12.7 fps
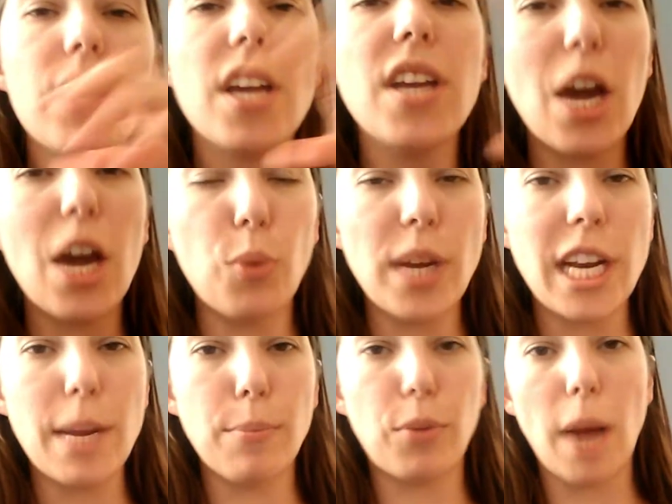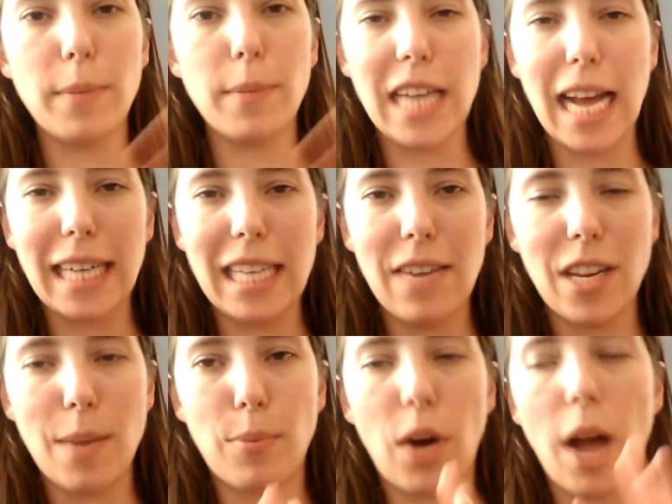not a reading prompt, an
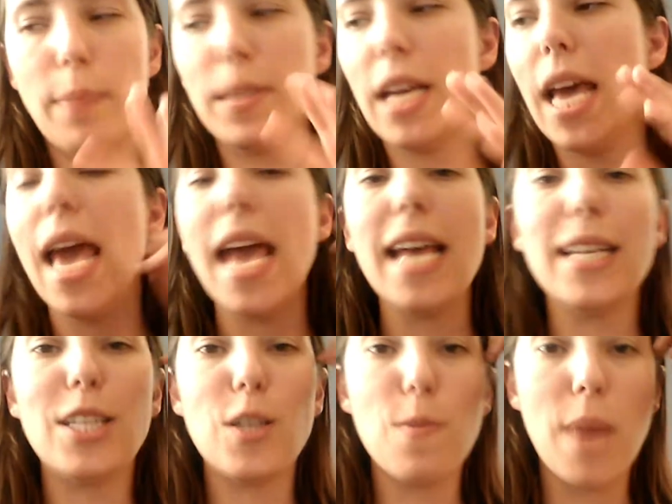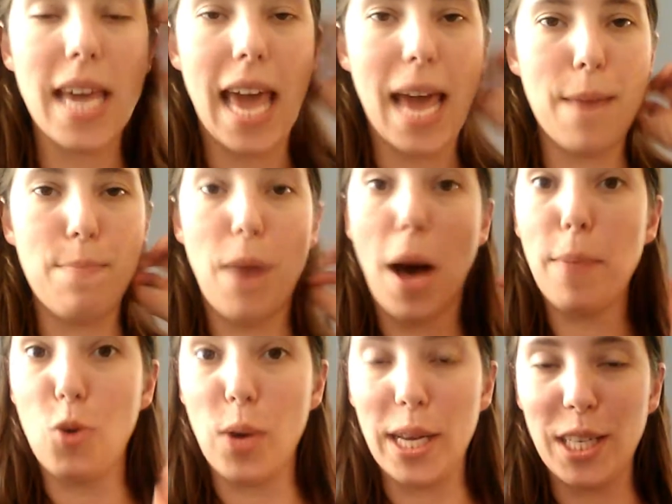activity prompt, is to make a
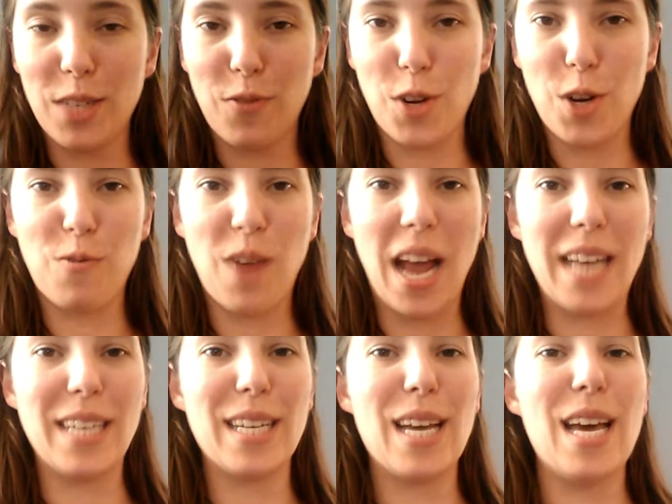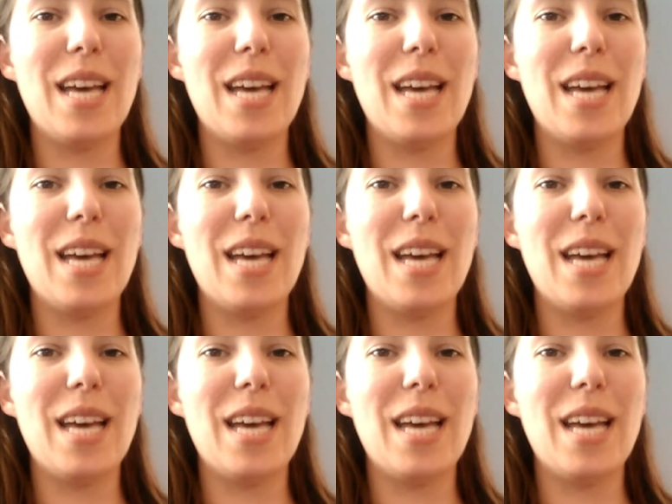pub quiz for your friend.